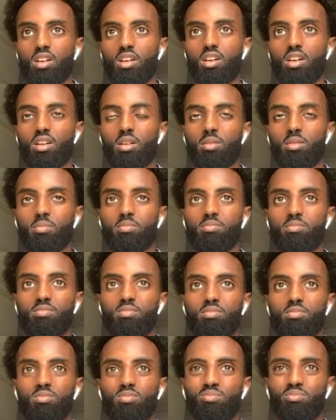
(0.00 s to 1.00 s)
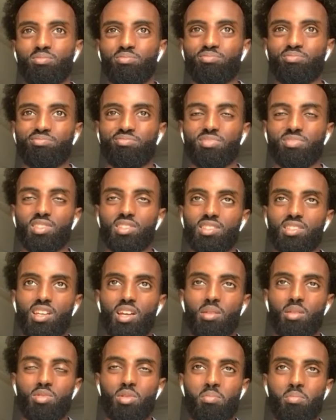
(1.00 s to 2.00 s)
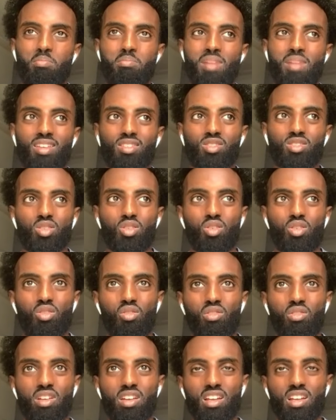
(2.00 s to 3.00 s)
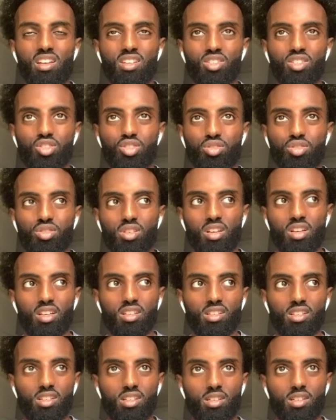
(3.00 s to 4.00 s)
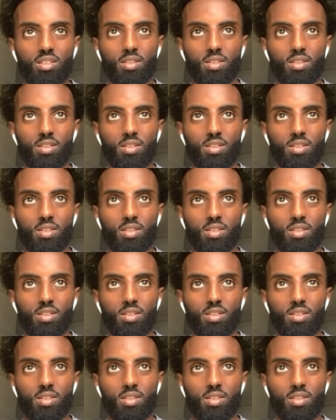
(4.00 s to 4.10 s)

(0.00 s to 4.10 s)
Um, in terms of mental, really and truly,